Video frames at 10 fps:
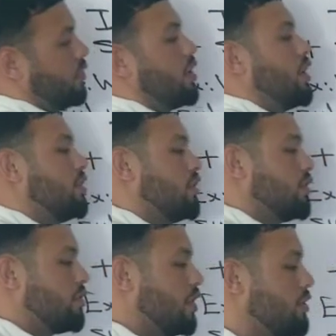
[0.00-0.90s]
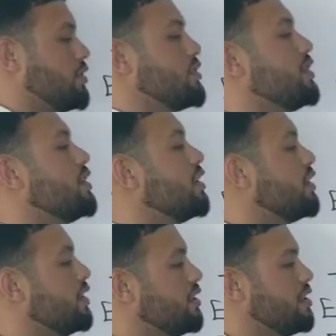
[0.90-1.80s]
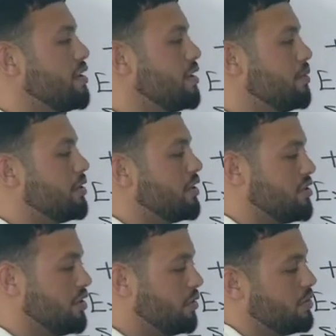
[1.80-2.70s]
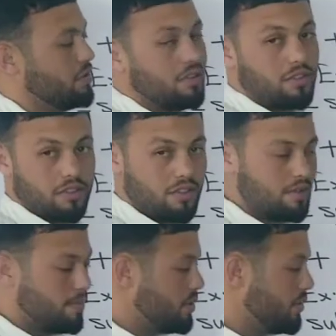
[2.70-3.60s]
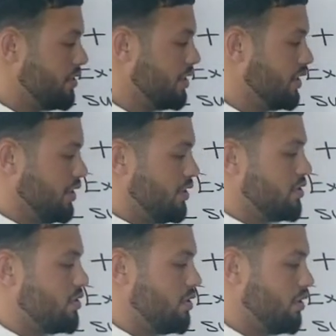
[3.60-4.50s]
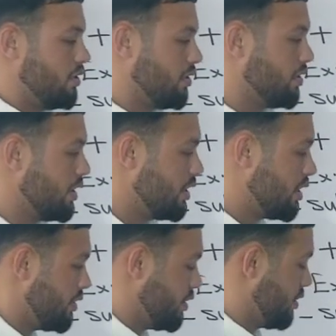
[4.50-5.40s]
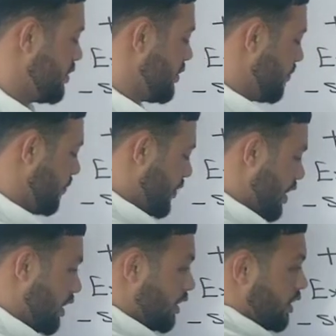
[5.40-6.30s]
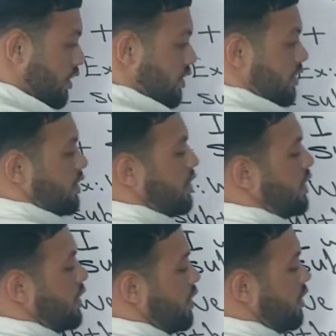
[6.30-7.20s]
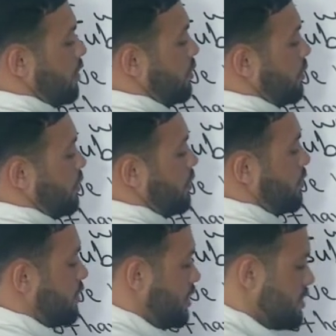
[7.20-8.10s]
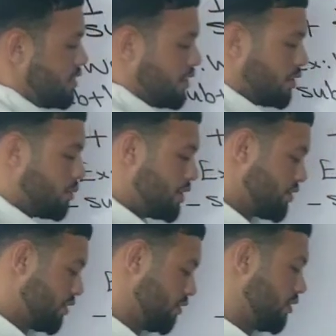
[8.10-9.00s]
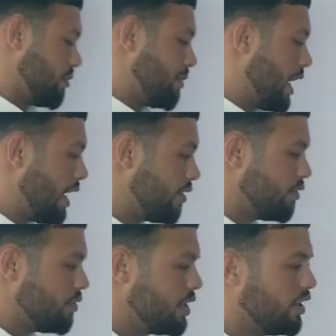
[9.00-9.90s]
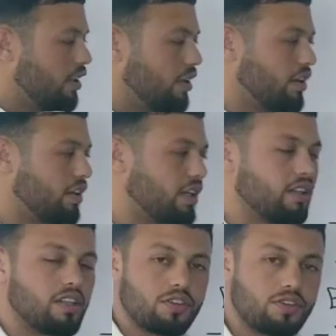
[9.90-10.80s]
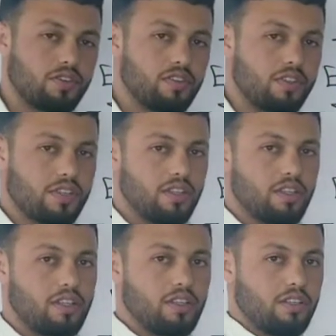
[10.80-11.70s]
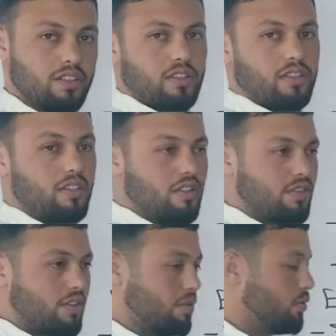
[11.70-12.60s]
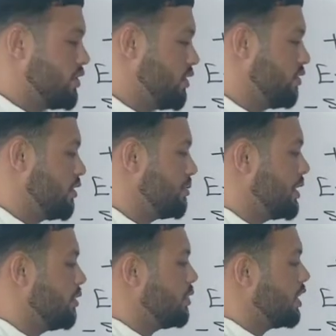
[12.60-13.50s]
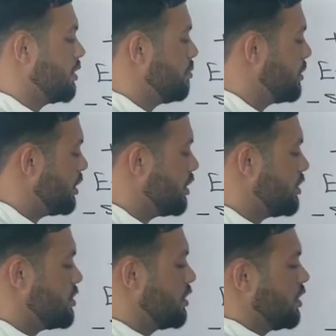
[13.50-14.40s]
I didn't write recently there because there was no good space. So here I wrote it. Now, this is a question form. Have we learned English recently? This is a question form, and we can make it